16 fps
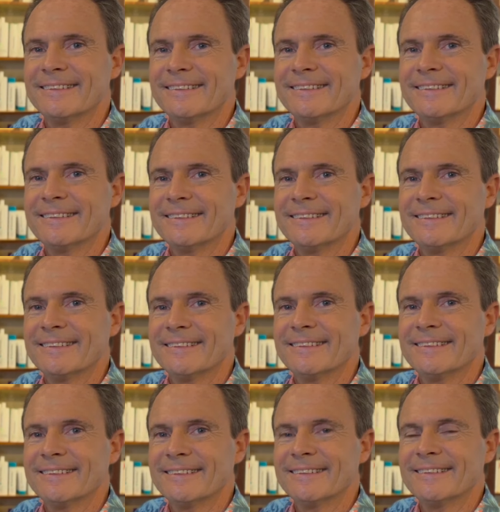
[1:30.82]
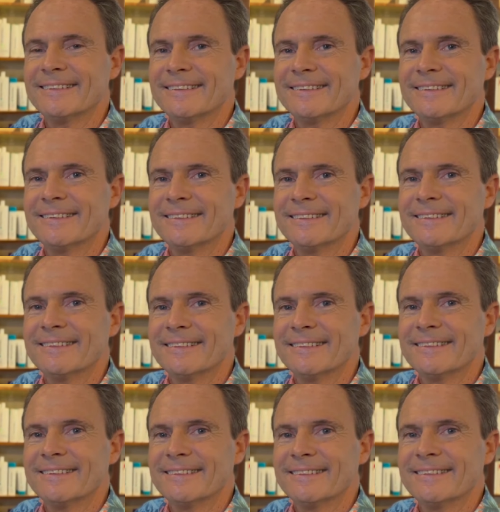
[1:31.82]

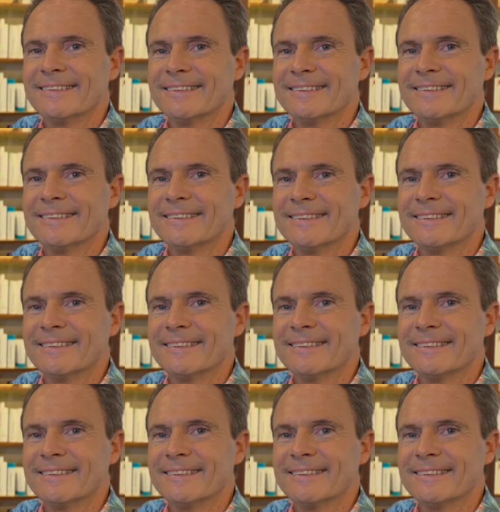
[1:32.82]
No words are spoken by the person on screen.